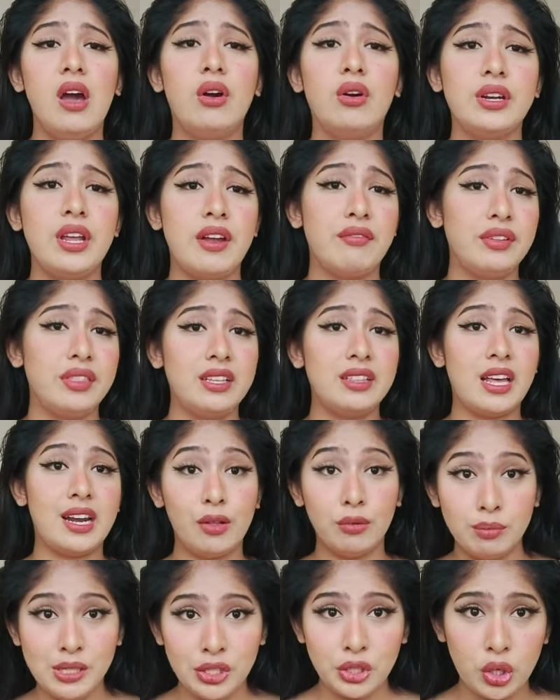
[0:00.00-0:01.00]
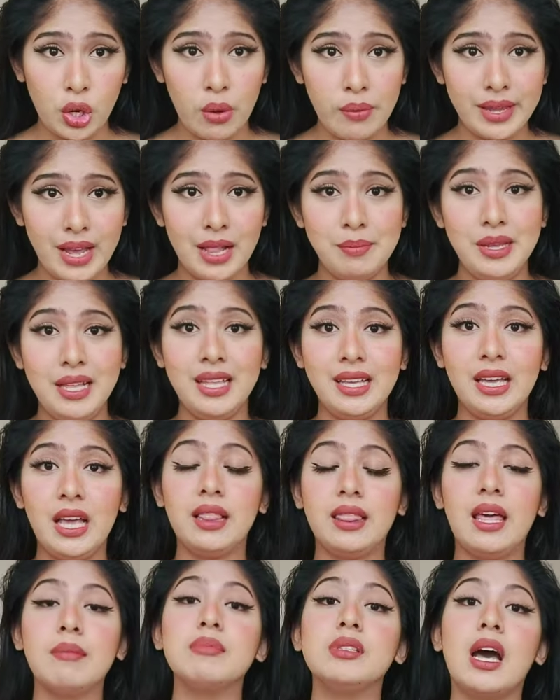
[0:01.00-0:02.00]
on everything that I'll be showing, I'll be
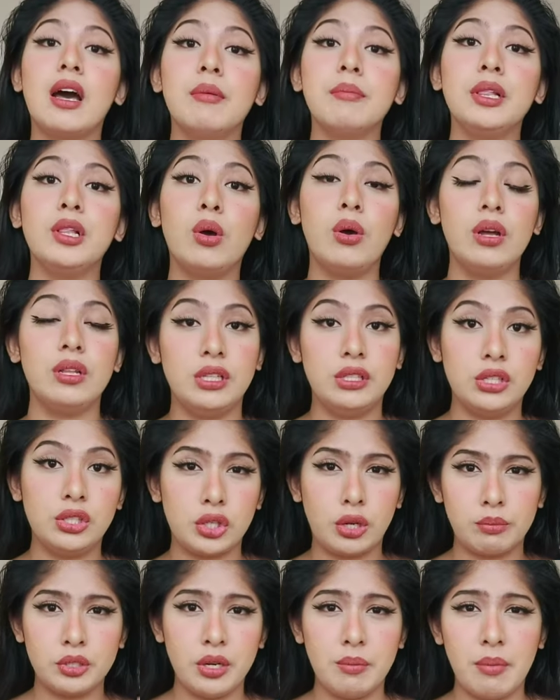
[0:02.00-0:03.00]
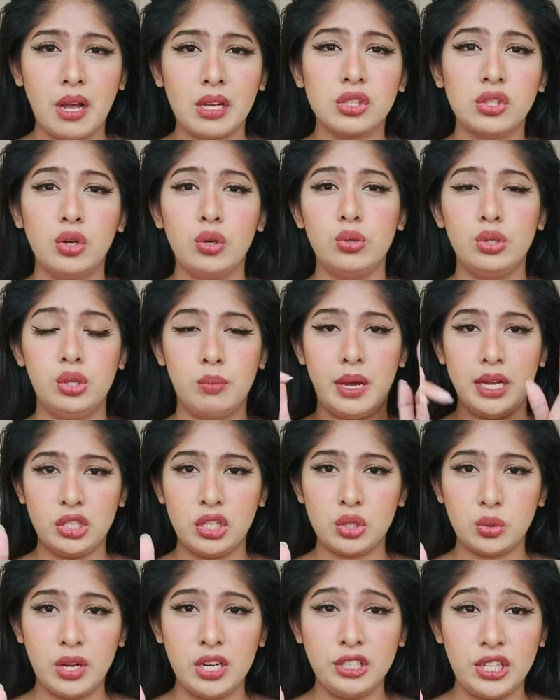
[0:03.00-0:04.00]
linking them down below on the description box, so you might
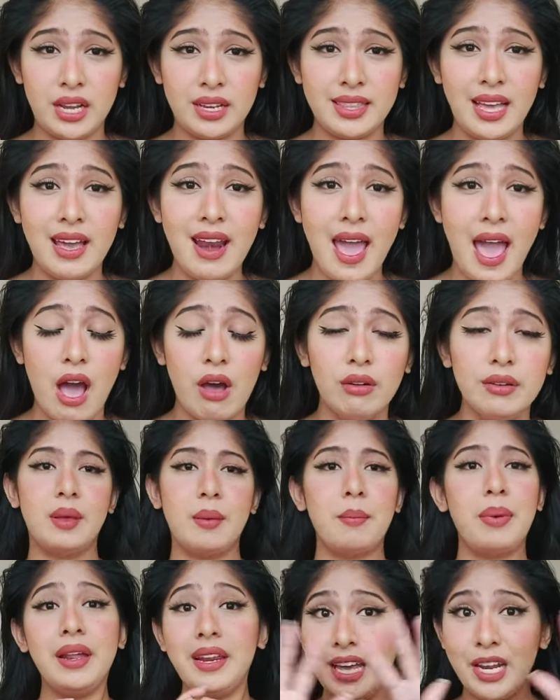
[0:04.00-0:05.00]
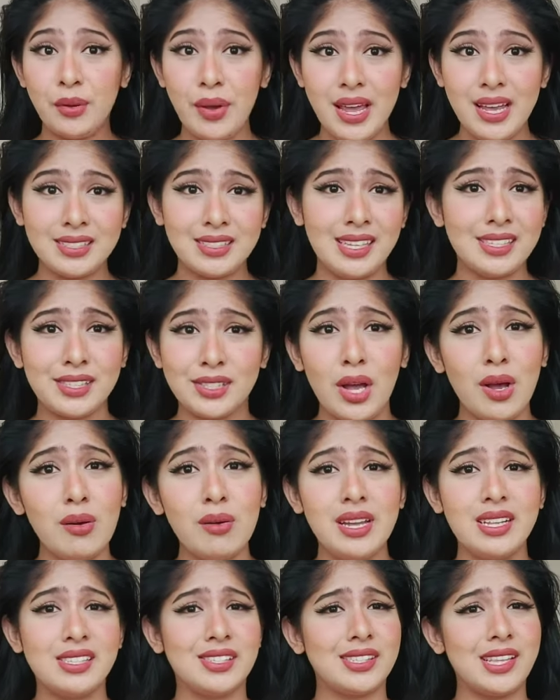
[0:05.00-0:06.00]
just want to check that out. But anyways, let's
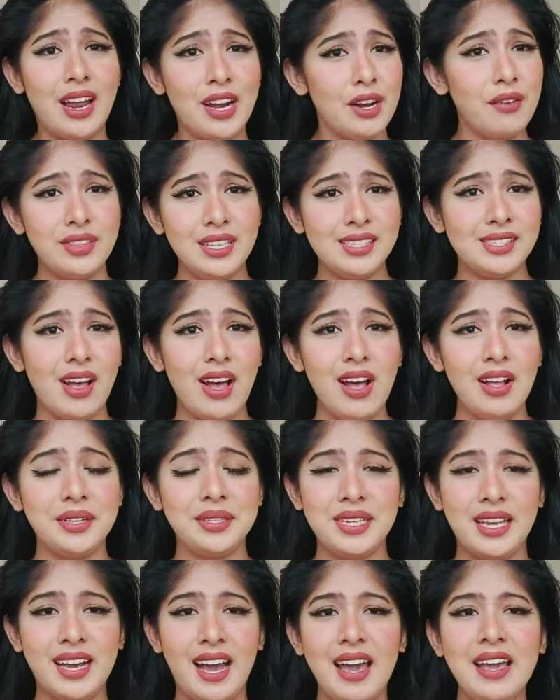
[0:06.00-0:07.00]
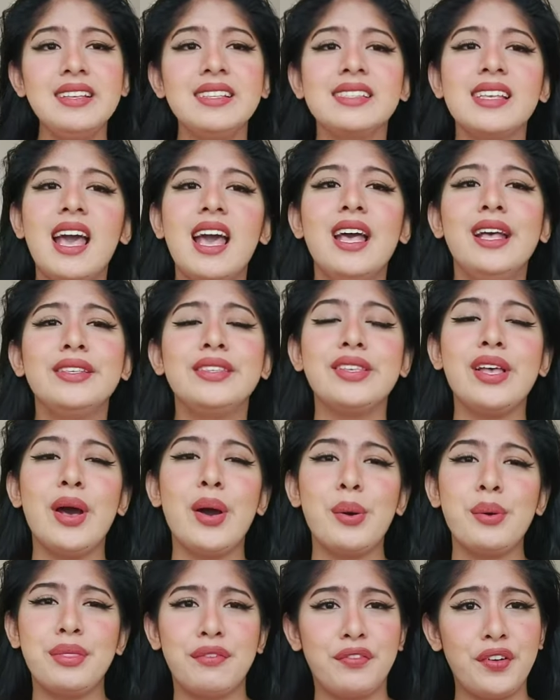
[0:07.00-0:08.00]
go and start off this haul, you guys.
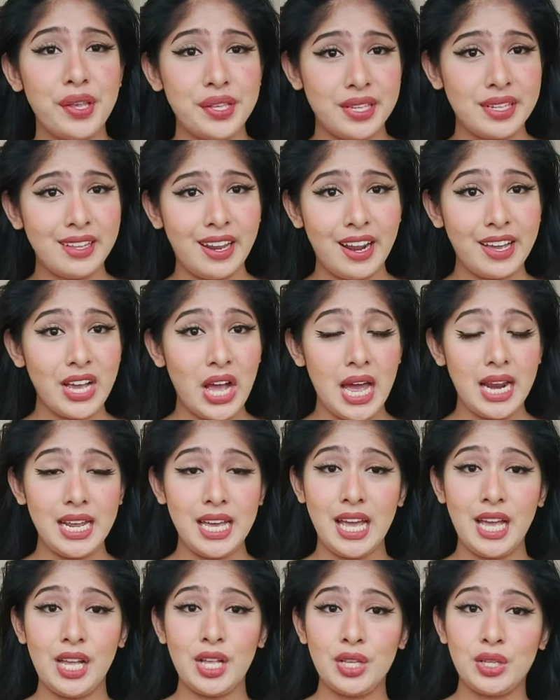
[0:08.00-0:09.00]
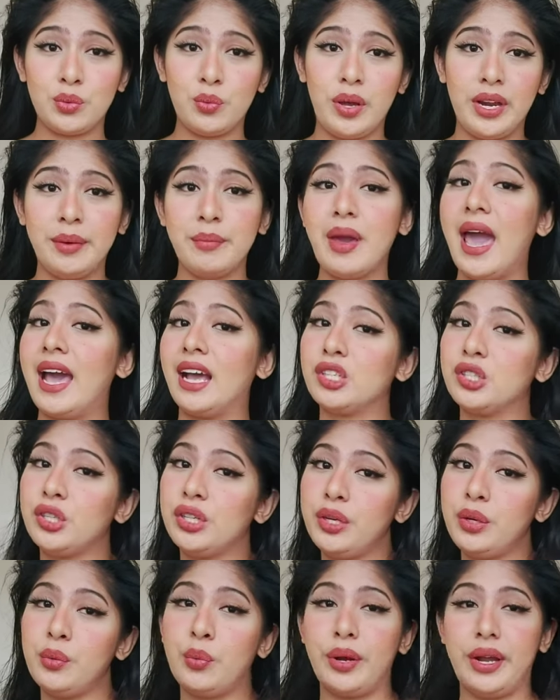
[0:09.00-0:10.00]
So the first thing that I got is what I'm
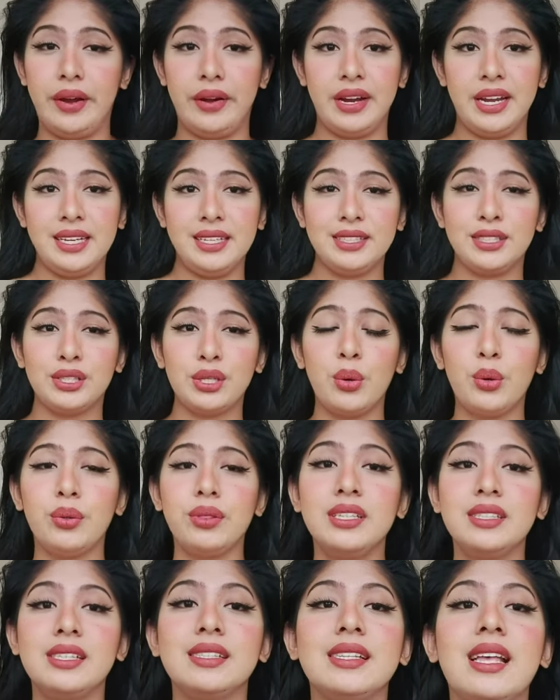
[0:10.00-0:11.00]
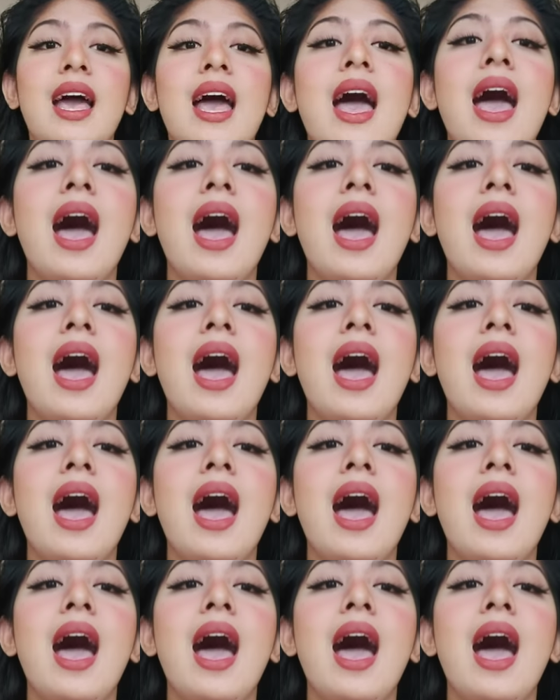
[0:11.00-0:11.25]
actually wearing. So this is